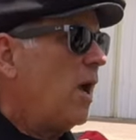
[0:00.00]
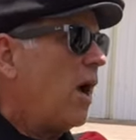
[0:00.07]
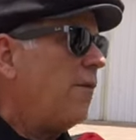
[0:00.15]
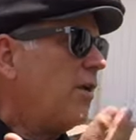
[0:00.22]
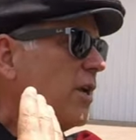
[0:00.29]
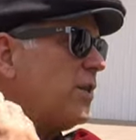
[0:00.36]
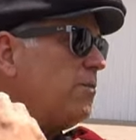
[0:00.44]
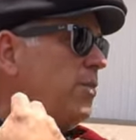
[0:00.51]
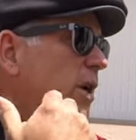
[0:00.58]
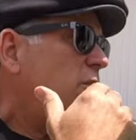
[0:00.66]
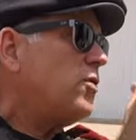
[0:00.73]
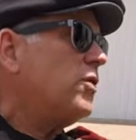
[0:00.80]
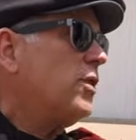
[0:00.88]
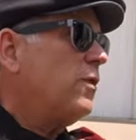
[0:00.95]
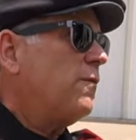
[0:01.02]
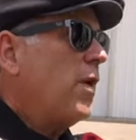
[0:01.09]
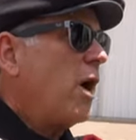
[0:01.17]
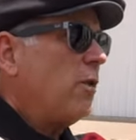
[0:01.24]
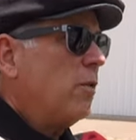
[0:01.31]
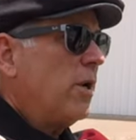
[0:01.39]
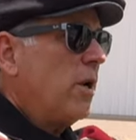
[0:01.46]
I've got some pictures that'll
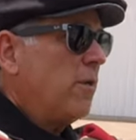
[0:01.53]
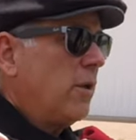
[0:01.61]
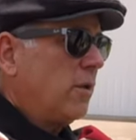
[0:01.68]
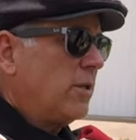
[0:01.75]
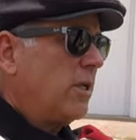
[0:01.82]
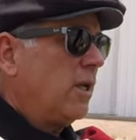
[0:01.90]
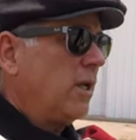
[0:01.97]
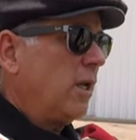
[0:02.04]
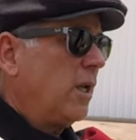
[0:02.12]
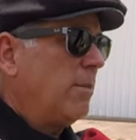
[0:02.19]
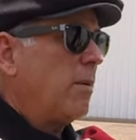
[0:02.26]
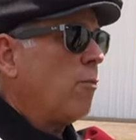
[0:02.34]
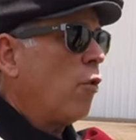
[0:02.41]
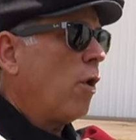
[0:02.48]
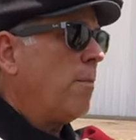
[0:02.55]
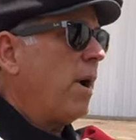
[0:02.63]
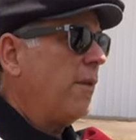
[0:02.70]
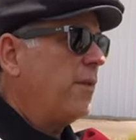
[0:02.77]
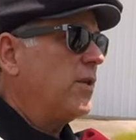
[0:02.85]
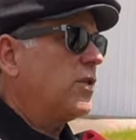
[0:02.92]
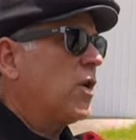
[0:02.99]
follow here that'll tell you a little bit more
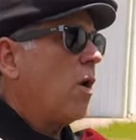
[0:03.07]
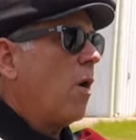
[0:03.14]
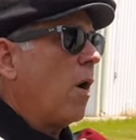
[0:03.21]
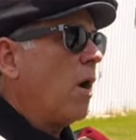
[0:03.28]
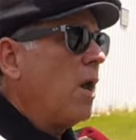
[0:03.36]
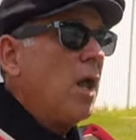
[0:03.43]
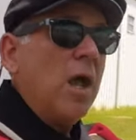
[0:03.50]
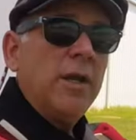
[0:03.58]
about this car.